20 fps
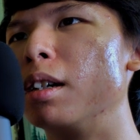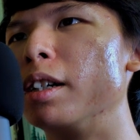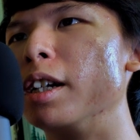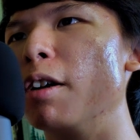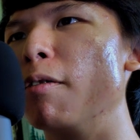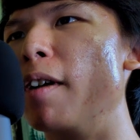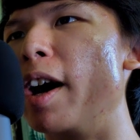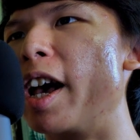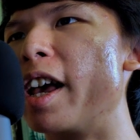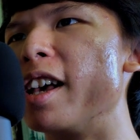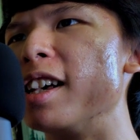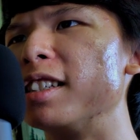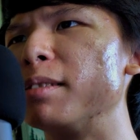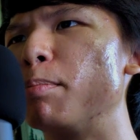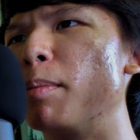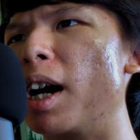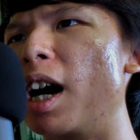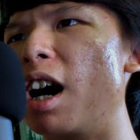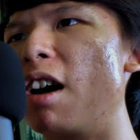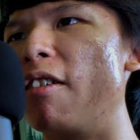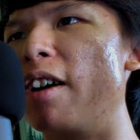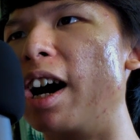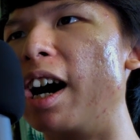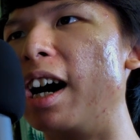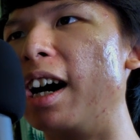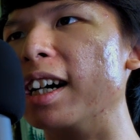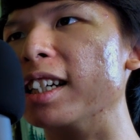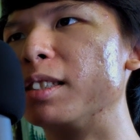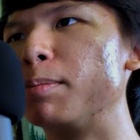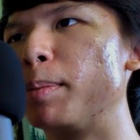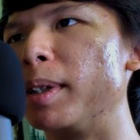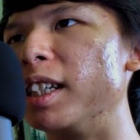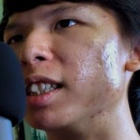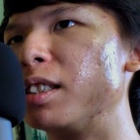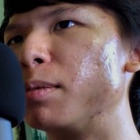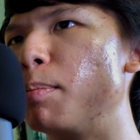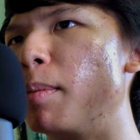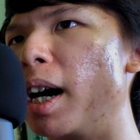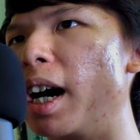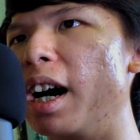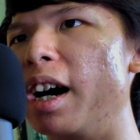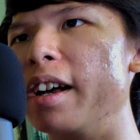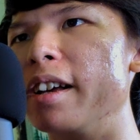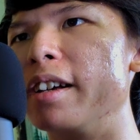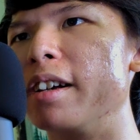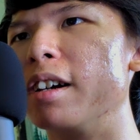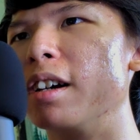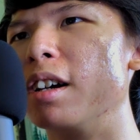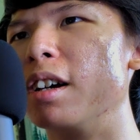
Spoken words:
The way his brown eyes pierced mine,